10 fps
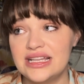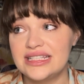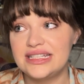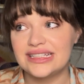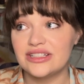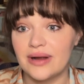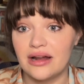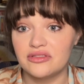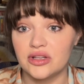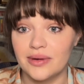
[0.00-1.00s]
sticks
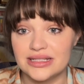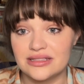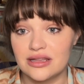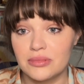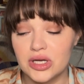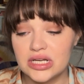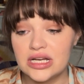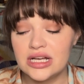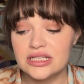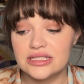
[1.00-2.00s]
around for the rest of the book,
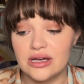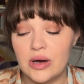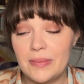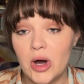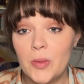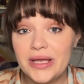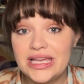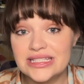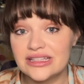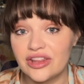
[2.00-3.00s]
so I'm hoping
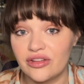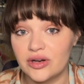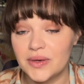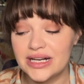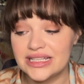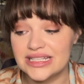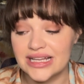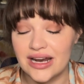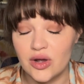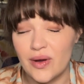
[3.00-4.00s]
he's in the third one because it's
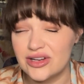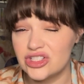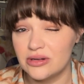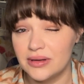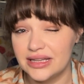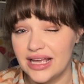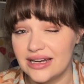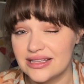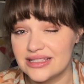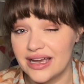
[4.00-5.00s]
kind of questionable at the
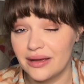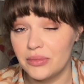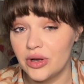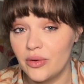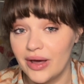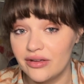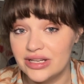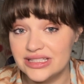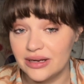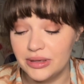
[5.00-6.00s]
end of the second book whether
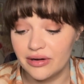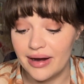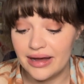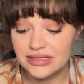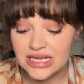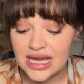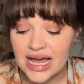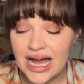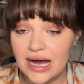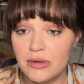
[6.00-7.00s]
he's going to be around.
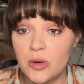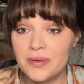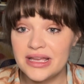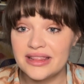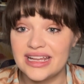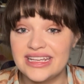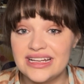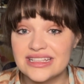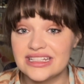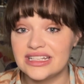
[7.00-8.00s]
I'm hoping that he
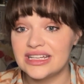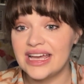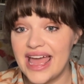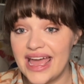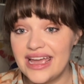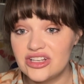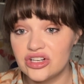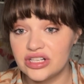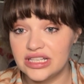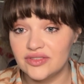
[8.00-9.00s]
doesn't A,
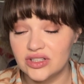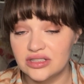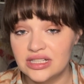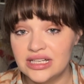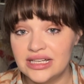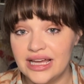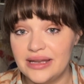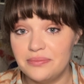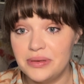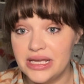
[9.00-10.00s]
turn evil,
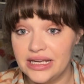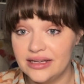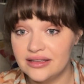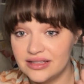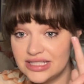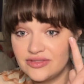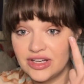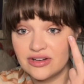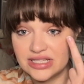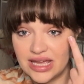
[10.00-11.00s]
and B, this
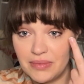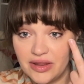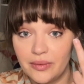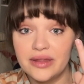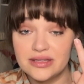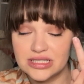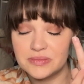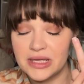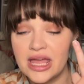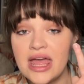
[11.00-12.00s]
finger's A by the way, this is
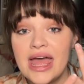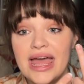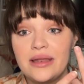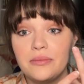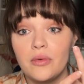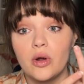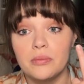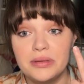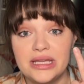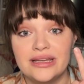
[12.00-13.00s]
B, or
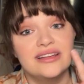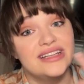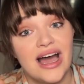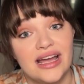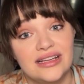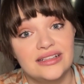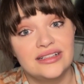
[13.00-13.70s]
B, die,